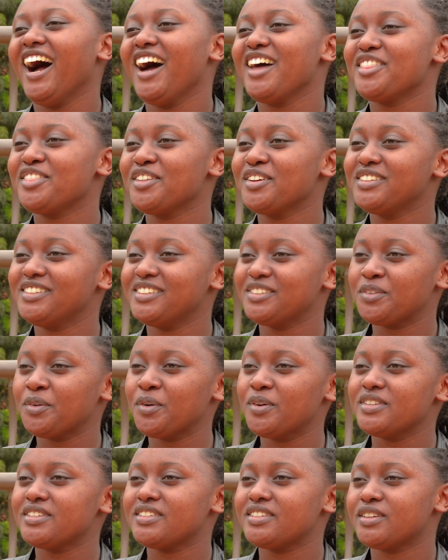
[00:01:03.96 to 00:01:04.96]
I thought it
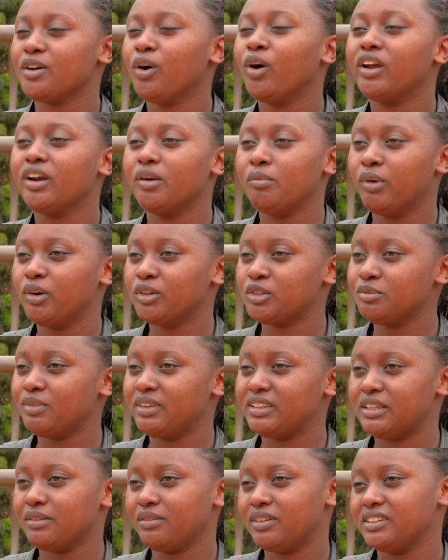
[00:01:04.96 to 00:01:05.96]
was all about
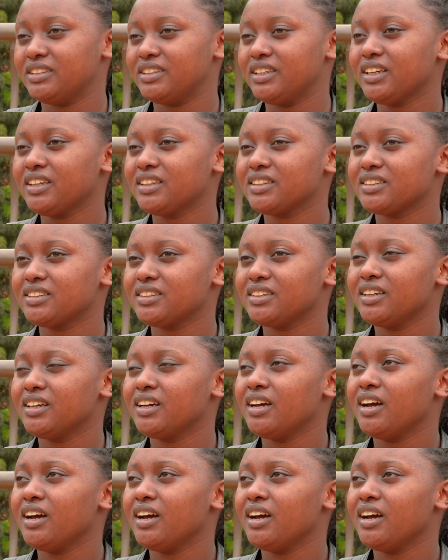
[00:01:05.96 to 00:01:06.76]
mathematics,